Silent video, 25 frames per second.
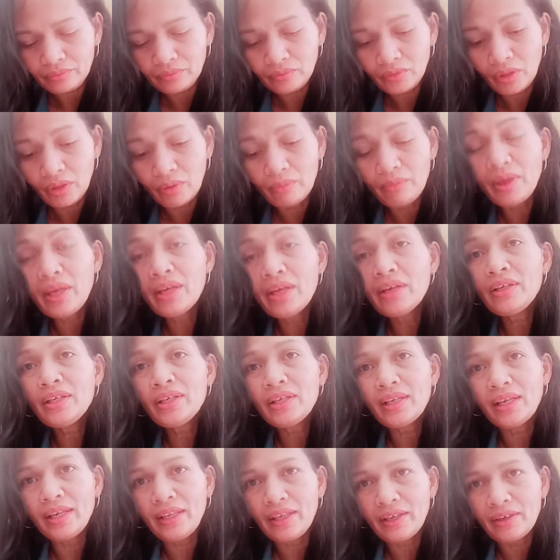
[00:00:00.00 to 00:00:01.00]
very
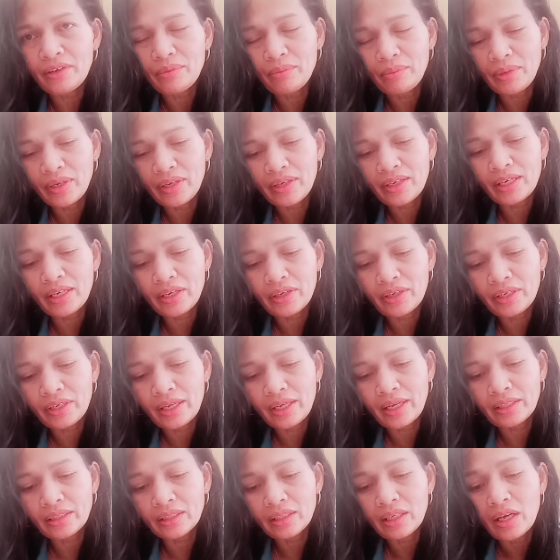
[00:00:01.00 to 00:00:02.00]
clear
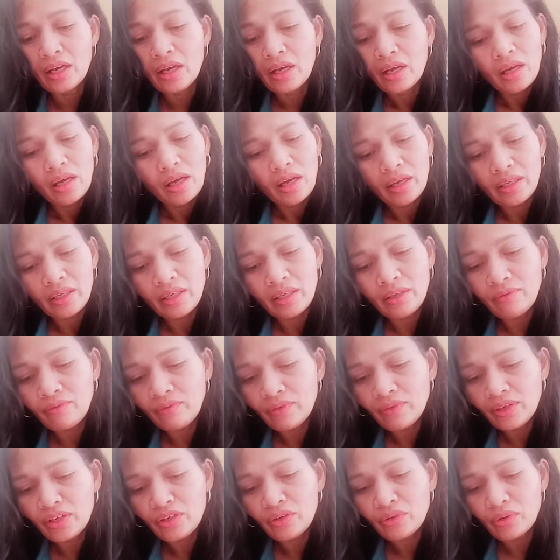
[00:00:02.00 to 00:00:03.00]
that
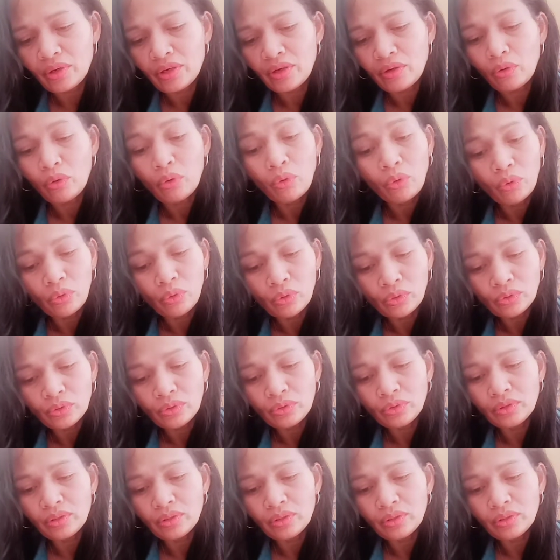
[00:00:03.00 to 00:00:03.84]
even you are old,